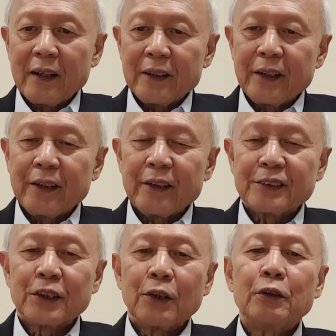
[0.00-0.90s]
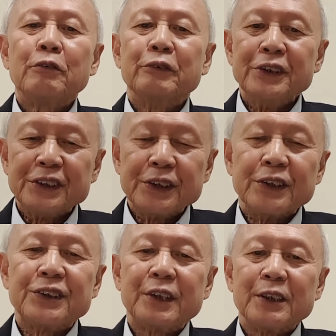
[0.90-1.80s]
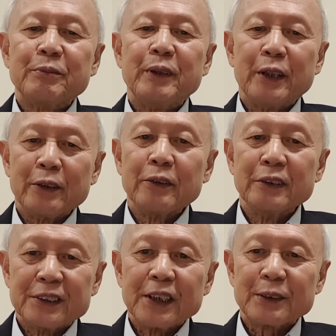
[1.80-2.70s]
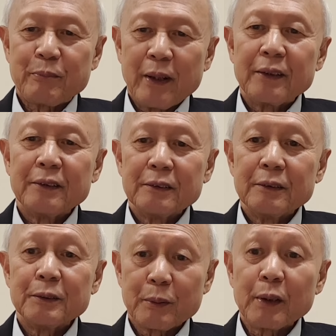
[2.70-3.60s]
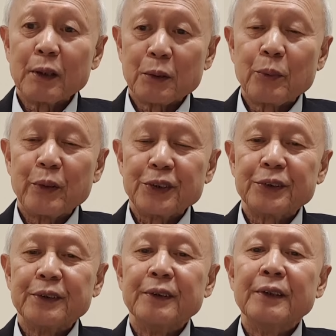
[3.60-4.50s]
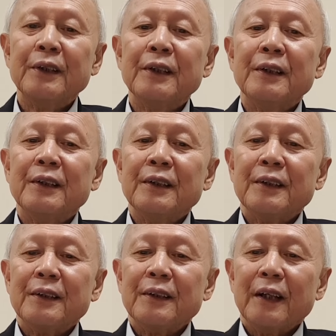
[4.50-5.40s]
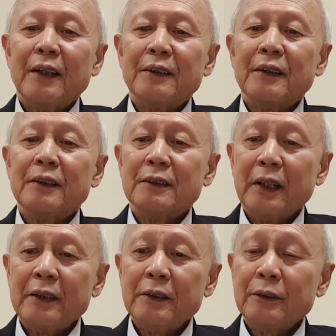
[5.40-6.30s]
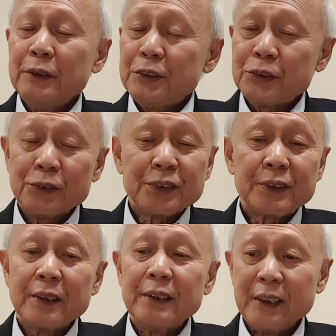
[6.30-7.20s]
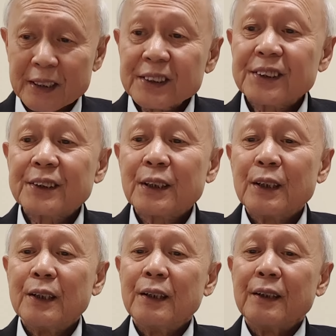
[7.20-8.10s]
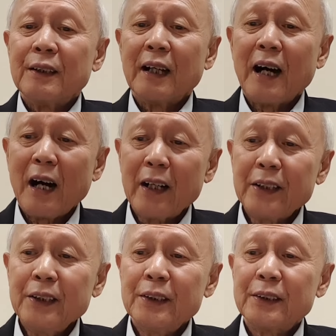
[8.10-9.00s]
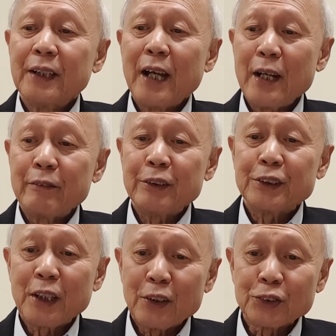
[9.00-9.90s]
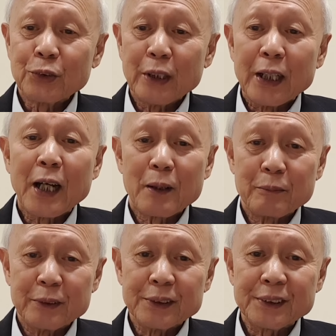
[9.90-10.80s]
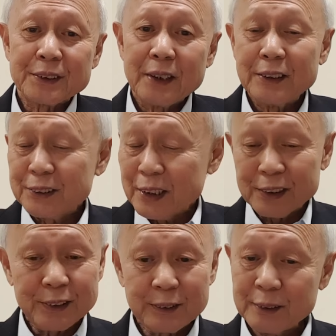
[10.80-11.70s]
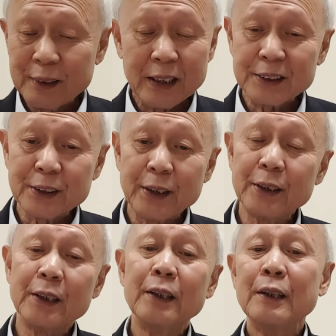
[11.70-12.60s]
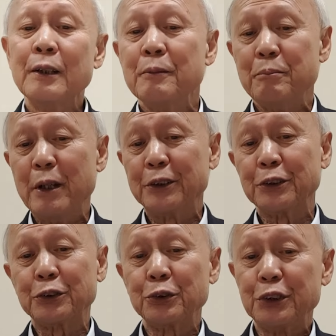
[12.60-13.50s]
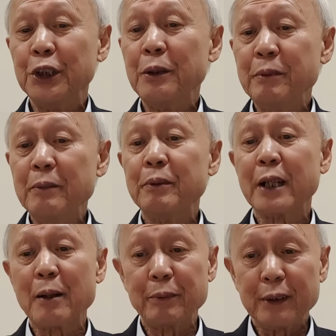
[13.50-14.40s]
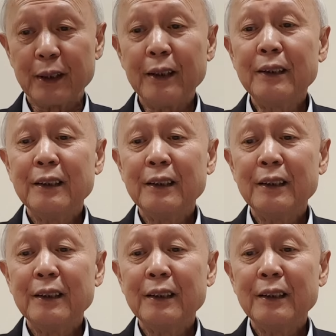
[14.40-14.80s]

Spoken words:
There's a lot of research that's been done on this aspect, this particular question. And the data really shows that yes, the higher the average household income is, as let's say measured through GDP per capita,